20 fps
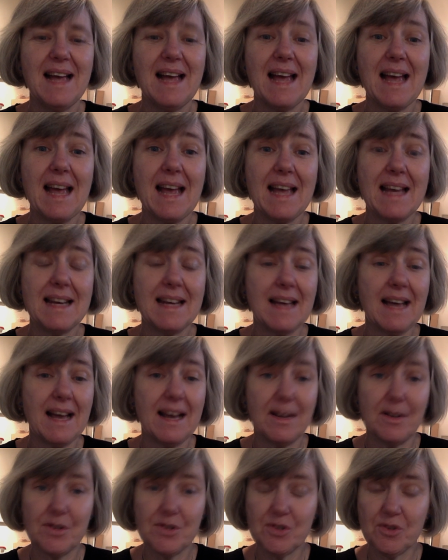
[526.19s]
And
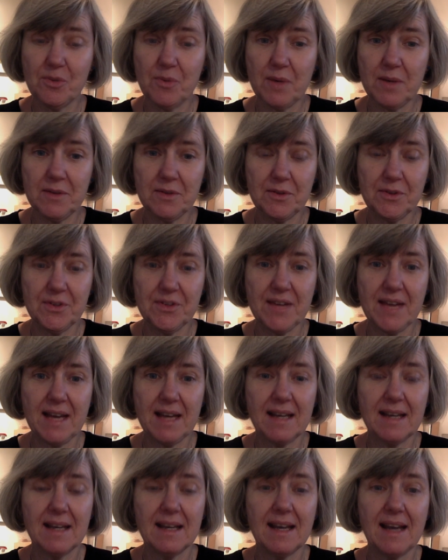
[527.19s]
I also want to
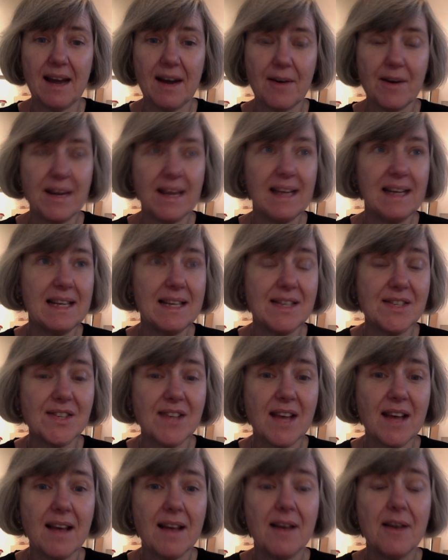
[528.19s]
thank Carrie and
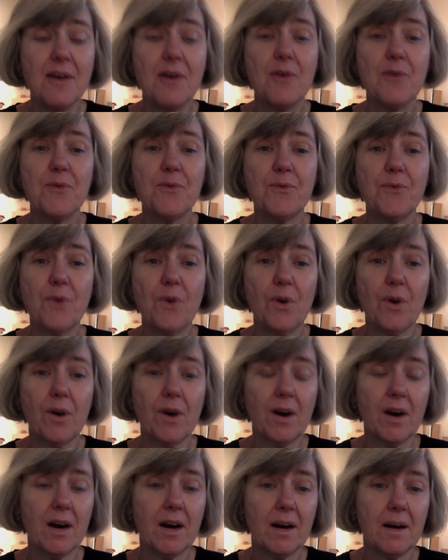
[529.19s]
Lisa
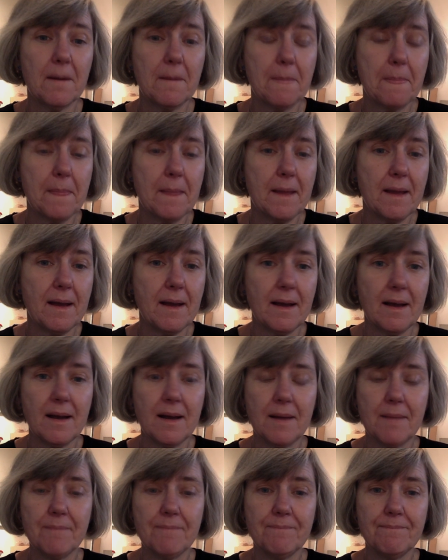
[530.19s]
for
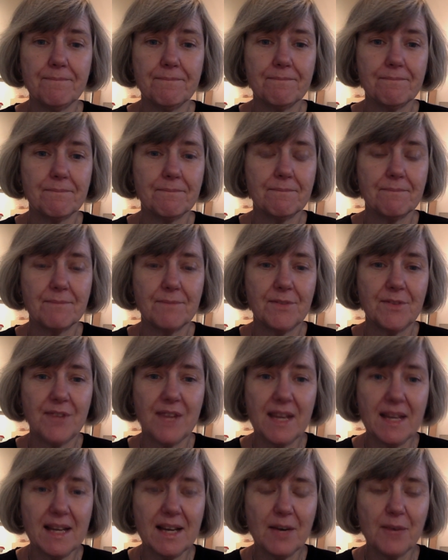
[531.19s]

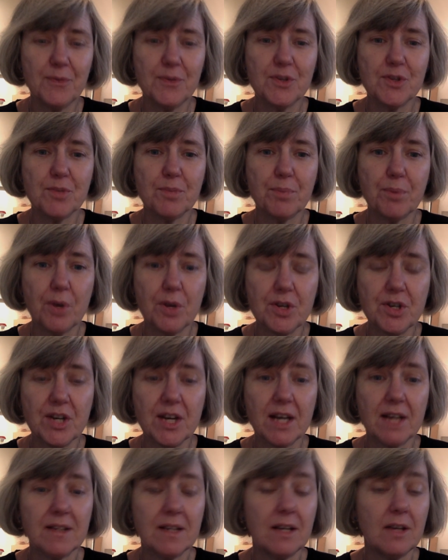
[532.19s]
thinking of this
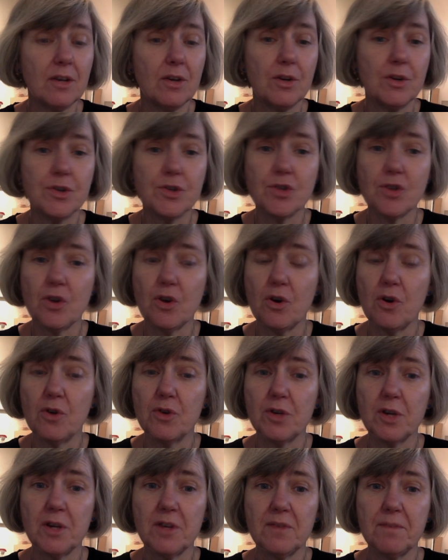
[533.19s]
project and also
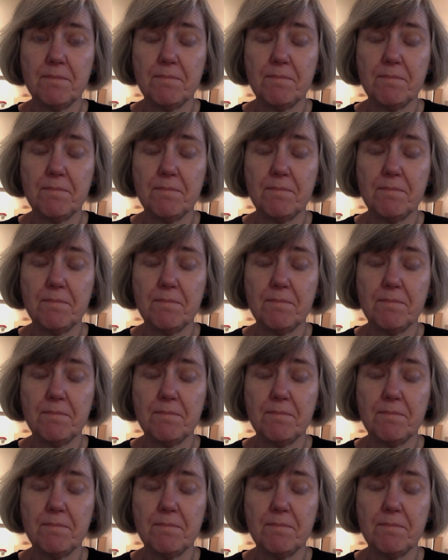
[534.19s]
the